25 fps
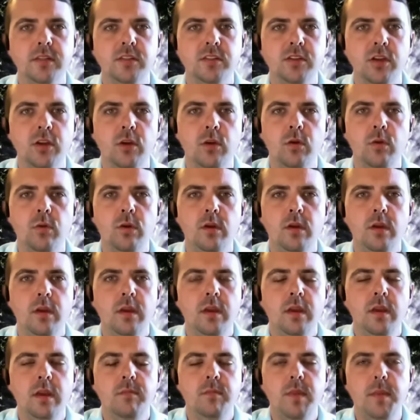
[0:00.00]
So
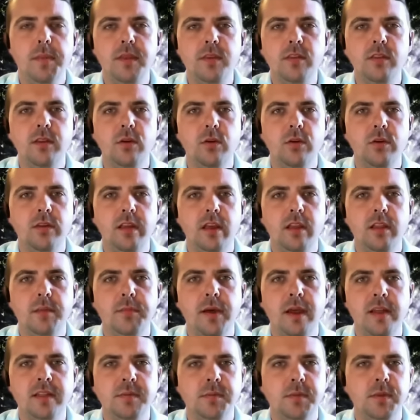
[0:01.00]
maybe narrowing down the
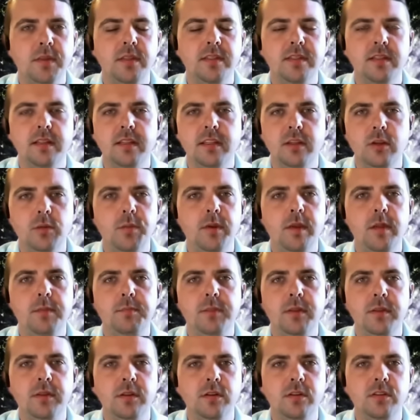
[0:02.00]
possibilities a little bit,
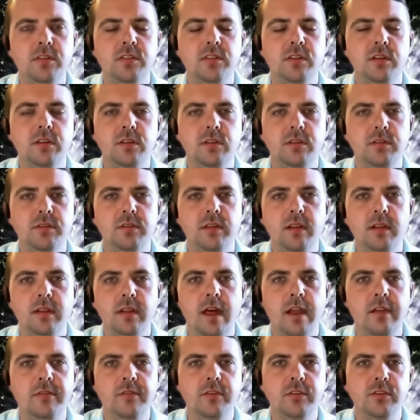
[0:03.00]
but there's still a
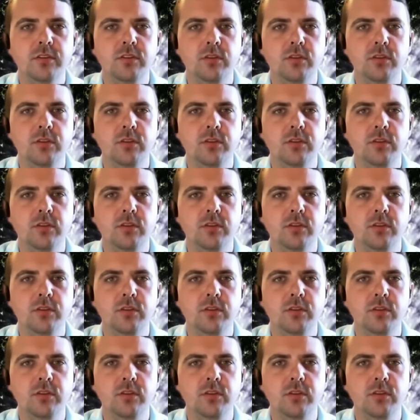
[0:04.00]
lot of